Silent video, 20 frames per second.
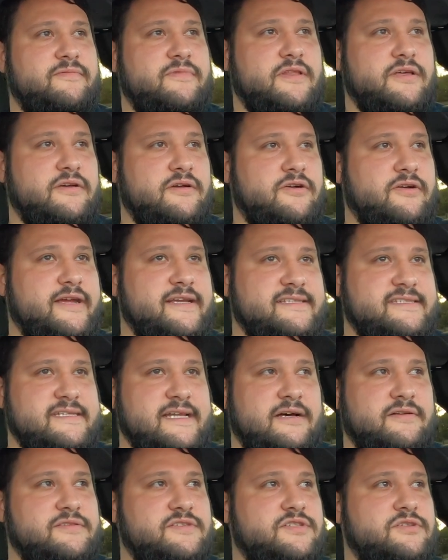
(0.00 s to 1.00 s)
The crank
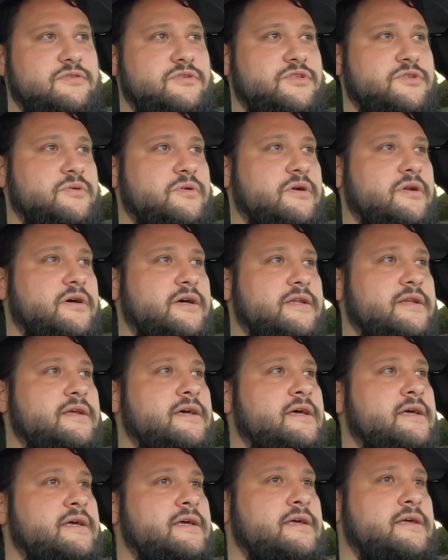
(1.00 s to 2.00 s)
snout's too short on
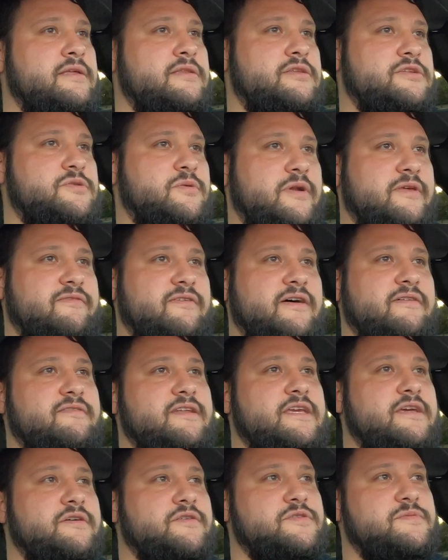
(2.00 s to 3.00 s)
the 25
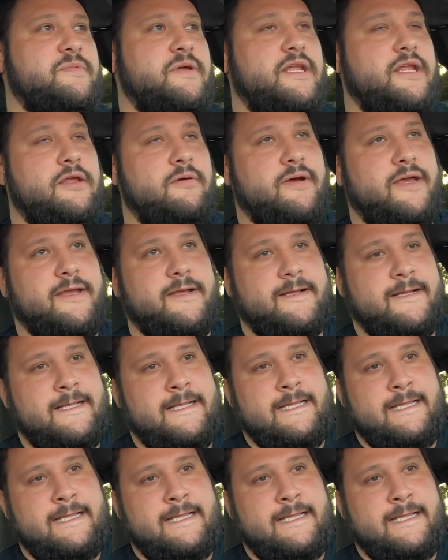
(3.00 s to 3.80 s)
Neos. But anyway,